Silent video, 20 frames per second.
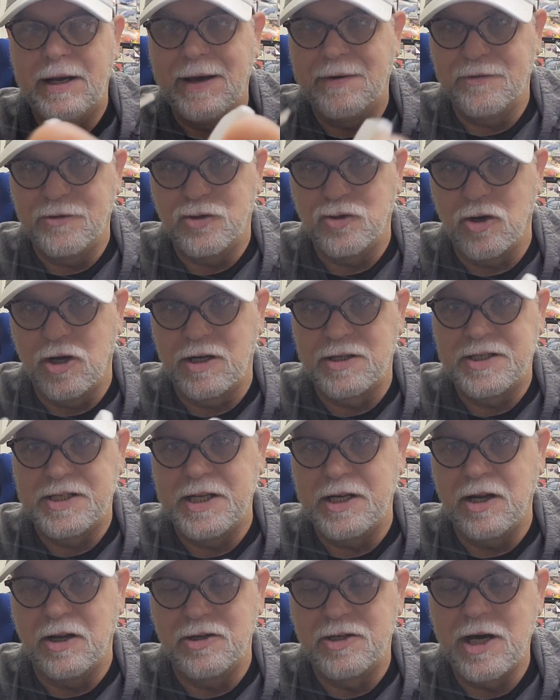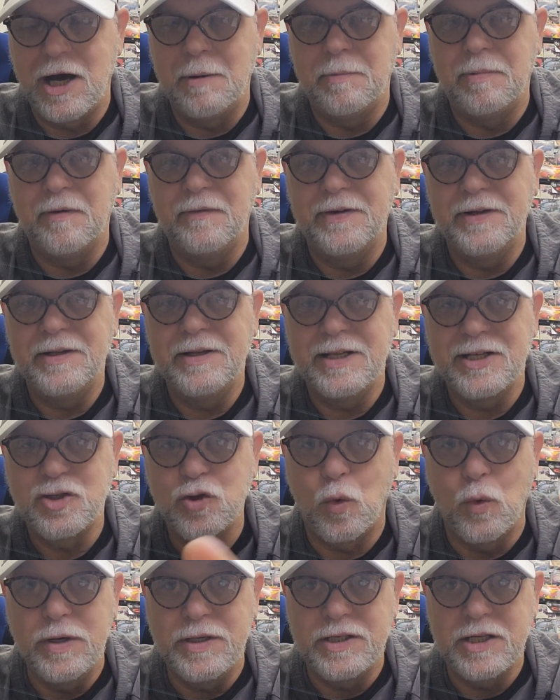have the truck sitting on top of it. That's
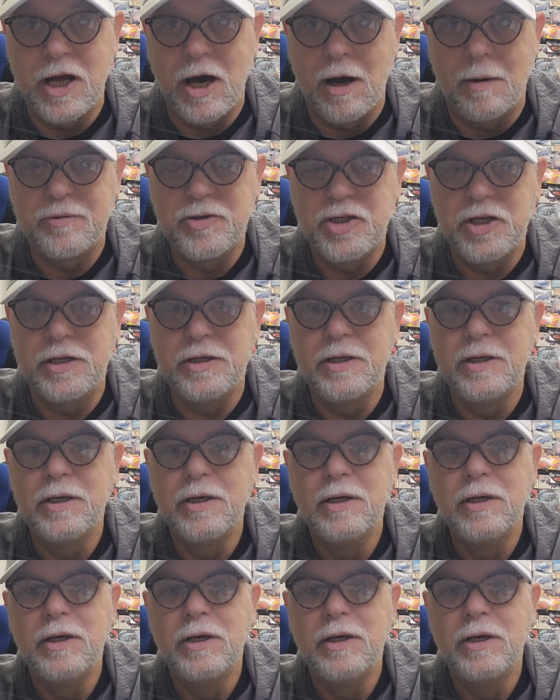always an option,